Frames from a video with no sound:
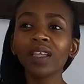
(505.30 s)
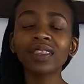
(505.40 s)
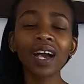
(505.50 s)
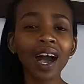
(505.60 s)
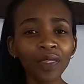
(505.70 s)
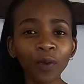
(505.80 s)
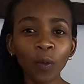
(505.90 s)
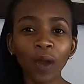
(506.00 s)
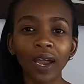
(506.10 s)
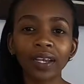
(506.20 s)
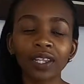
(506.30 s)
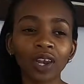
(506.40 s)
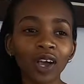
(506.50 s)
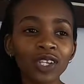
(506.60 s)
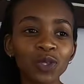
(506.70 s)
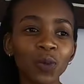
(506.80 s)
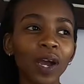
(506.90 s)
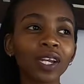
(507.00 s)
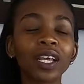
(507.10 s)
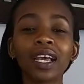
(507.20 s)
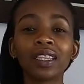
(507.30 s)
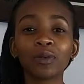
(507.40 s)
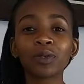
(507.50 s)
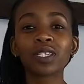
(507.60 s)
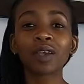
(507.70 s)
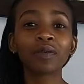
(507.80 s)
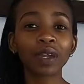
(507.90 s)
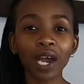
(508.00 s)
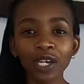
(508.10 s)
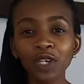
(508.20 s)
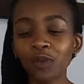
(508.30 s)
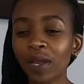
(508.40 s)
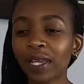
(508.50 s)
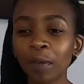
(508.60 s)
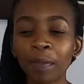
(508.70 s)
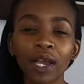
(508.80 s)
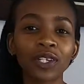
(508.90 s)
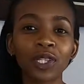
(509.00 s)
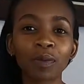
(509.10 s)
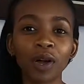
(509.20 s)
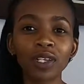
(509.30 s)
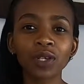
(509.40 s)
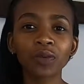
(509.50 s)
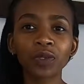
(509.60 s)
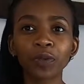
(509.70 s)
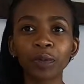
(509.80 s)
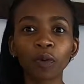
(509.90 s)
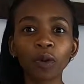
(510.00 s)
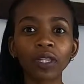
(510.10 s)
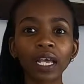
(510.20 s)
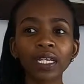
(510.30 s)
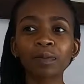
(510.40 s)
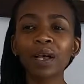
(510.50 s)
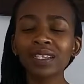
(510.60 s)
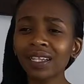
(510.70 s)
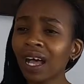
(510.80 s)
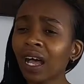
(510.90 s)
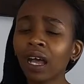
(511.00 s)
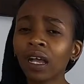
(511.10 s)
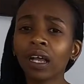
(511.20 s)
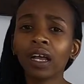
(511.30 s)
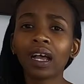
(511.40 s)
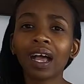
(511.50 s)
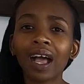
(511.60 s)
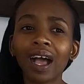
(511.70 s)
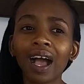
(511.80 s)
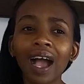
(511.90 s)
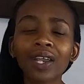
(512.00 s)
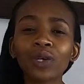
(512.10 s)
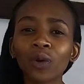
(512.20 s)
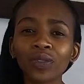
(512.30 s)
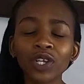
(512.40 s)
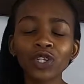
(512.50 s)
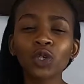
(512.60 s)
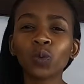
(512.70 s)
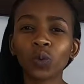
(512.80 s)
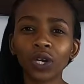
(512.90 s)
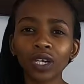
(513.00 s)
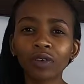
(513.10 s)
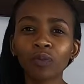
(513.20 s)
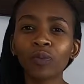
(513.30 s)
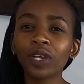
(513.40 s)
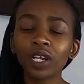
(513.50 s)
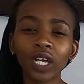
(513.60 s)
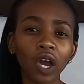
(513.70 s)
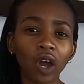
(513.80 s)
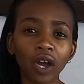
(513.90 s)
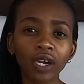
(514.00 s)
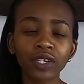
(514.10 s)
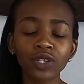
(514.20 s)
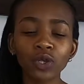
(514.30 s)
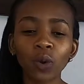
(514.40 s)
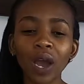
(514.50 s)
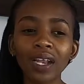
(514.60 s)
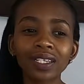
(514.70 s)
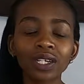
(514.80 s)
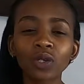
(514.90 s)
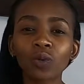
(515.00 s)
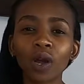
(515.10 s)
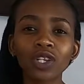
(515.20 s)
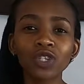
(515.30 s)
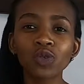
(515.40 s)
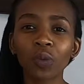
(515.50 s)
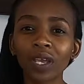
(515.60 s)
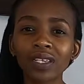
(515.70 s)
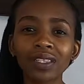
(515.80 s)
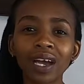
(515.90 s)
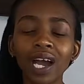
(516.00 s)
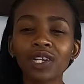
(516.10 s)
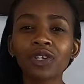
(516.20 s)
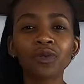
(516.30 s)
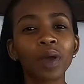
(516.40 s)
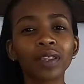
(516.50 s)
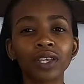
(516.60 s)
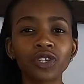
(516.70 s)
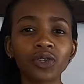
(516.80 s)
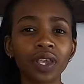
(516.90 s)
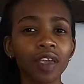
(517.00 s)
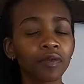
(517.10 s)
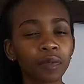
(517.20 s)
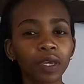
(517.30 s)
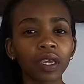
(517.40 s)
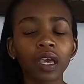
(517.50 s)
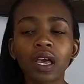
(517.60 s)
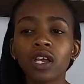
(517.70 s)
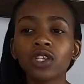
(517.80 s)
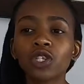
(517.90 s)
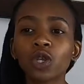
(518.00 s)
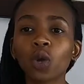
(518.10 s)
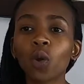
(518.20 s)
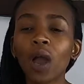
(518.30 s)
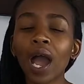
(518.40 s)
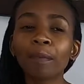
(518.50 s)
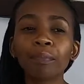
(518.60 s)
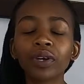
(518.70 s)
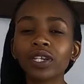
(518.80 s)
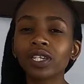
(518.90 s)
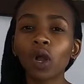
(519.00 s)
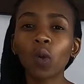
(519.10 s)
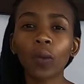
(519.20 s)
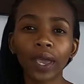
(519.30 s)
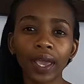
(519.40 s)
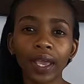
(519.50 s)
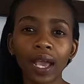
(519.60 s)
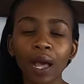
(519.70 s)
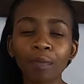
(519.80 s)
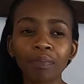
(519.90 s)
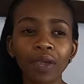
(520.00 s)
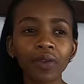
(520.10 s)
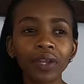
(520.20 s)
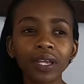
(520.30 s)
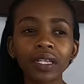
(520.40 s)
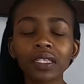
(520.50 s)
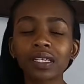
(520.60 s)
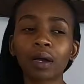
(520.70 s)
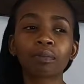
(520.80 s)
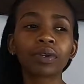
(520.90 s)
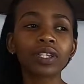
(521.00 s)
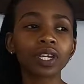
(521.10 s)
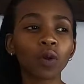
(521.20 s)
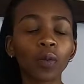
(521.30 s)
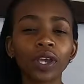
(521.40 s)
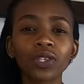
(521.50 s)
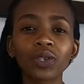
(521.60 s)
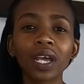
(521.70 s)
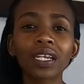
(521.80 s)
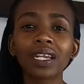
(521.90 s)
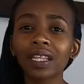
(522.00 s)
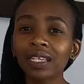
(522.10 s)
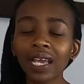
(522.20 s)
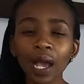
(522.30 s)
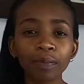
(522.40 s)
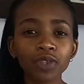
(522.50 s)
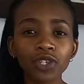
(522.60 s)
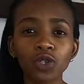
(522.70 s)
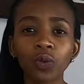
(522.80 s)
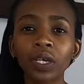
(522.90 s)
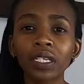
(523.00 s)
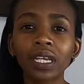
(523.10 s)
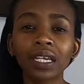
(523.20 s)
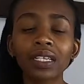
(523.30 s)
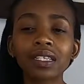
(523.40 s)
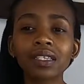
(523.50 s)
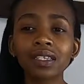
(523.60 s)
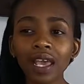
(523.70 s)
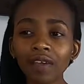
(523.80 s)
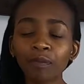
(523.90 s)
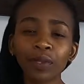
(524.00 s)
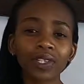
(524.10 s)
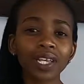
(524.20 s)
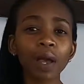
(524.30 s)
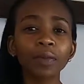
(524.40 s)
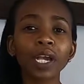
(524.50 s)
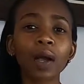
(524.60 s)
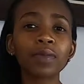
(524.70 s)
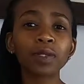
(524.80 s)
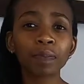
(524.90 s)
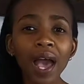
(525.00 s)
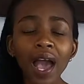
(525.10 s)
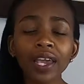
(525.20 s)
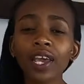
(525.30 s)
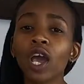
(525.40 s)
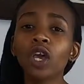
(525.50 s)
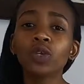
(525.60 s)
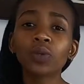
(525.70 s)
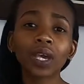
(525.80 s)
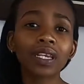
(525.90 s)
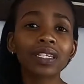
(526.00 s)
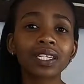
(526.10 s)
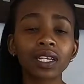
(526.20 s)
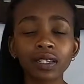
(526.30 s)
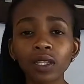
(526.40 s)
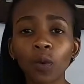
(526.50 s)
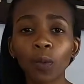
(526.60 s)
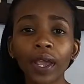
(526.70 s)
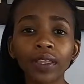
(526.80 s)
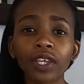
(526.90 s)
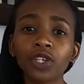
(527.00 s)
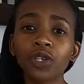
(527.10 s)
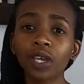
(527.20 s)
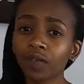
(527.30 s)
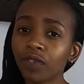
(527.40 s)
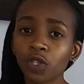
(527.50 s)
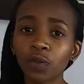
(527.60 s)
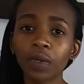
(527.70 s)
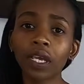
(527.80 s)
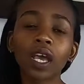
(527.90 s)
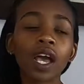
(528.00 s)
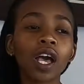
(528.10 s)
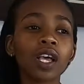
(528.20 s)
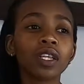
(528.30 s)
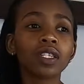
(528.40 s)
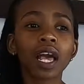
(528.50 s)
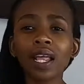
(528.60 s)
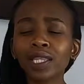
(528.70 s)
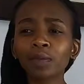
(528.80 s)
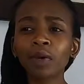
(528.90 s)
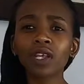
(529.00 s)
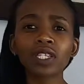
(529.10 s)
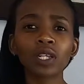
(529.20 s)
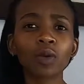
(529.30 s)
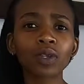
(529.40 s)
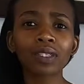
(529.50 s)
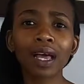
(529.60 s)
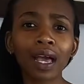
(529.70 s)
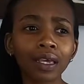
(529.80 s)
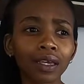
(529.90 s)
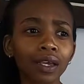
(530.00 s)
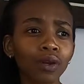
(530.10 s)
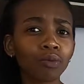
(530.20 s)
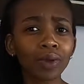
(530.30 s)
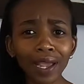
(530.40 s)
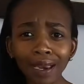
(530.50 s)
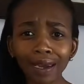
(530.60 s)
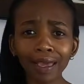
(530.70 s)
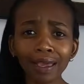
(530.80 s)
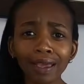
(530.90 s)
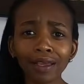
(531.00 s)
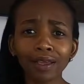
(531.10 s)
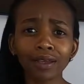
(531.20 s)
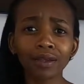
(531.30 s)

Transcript: The other one, the last one that was given 100 rand, came back to the master with the report that, master, I know that you work really hard, so I didn't want to waste the 100 rand that you gave me. So I put it away. I buried it. I put it away so that nothing happens to it. It is safe. By the time it comes back, you get it just the way that you gave it to me. And the master was like, really?